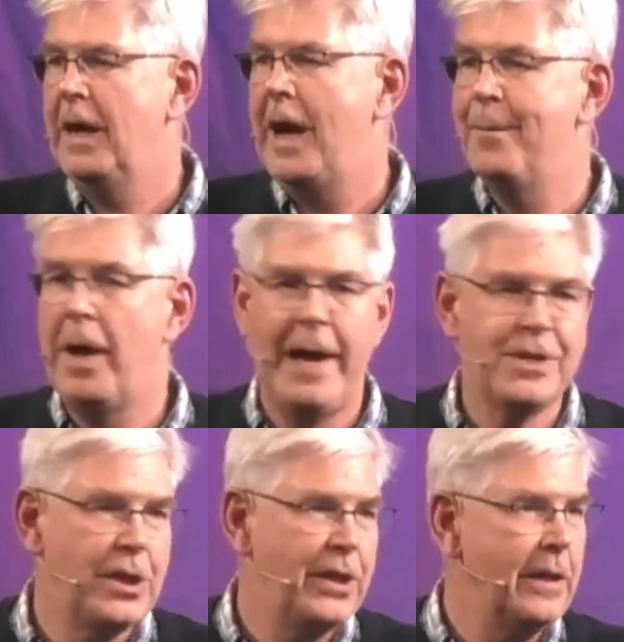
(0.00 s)
I
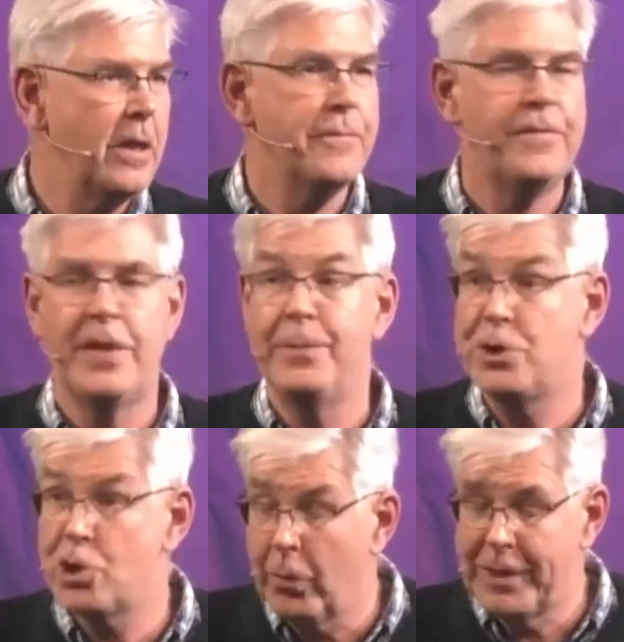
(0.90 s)
actually think that the
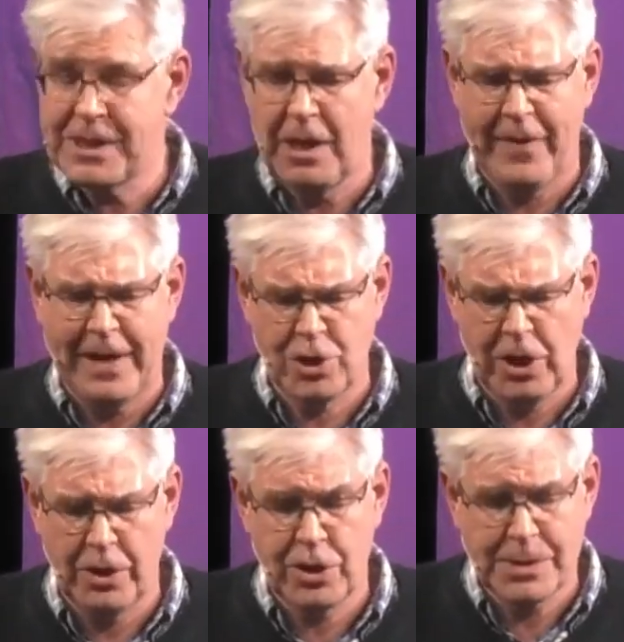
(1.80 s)
majority of our
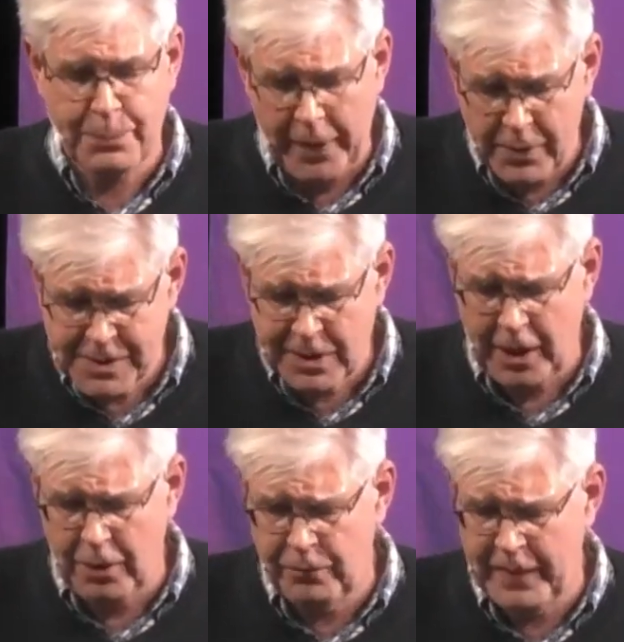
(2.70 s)
churches
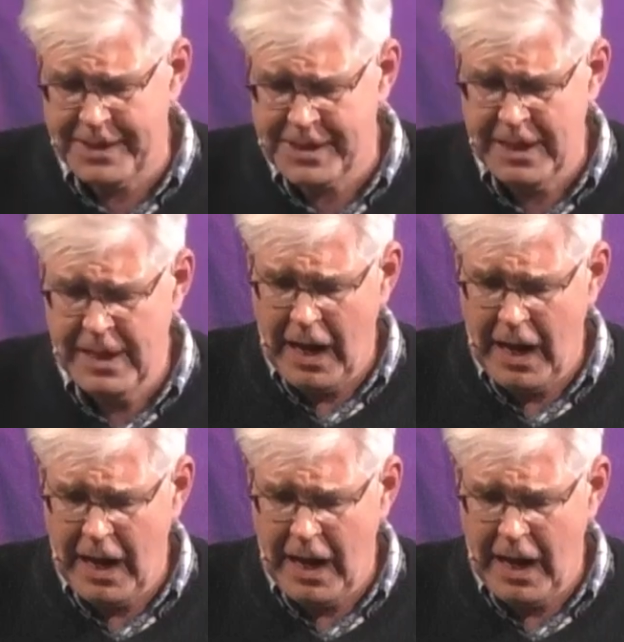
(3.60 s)
post-COVID